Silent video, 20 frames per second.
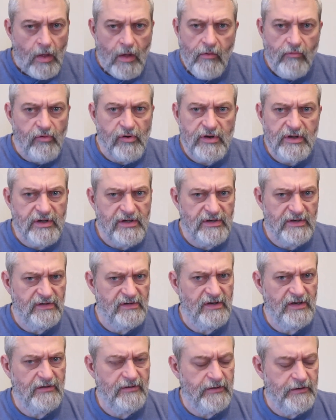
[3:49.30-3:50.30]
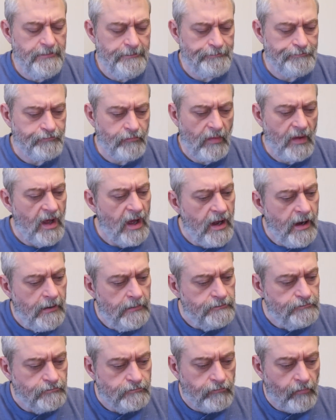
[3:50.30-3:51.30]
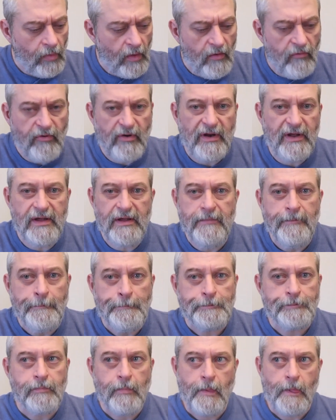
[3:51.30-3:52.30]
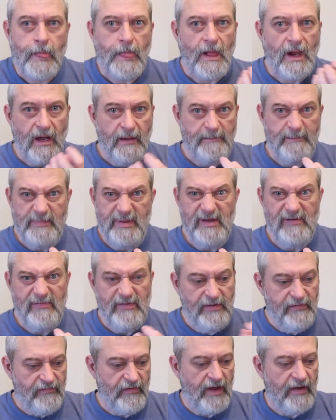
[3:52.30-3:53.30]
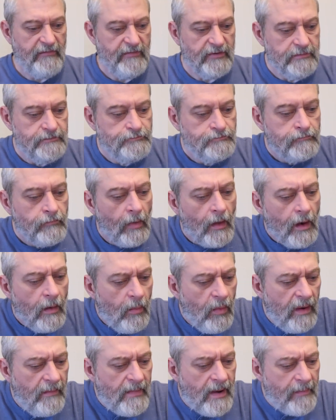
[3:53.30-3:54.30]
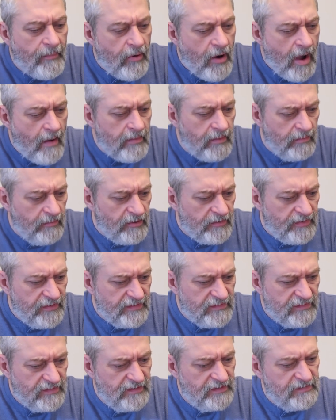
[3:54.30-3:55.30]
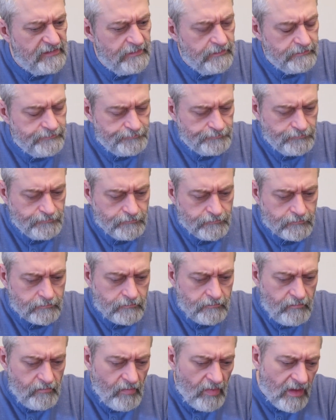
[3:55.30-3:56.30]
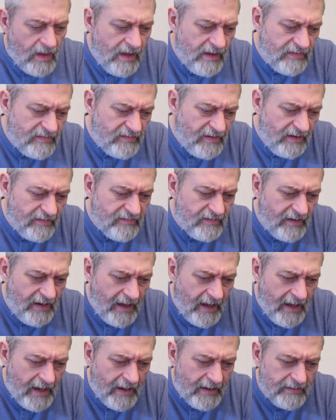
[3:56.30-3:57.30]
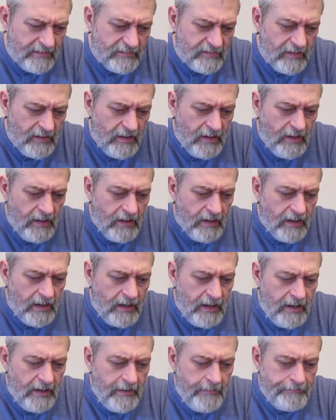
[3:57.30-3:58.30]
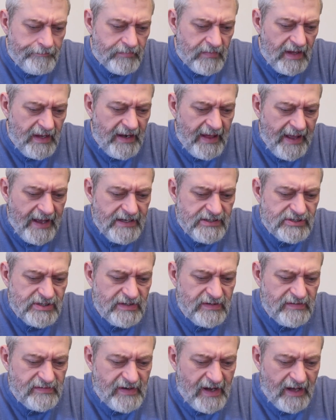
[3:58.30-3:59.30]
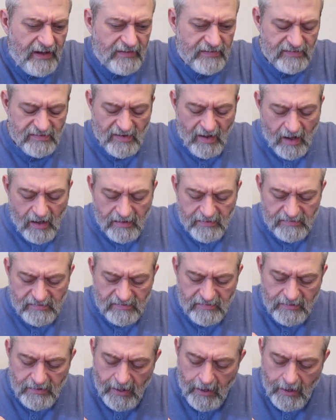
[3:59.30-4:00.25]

Really good and tender, um, really like beefy flavored. What my problem with this is, it says it has um, an Asian style sauce.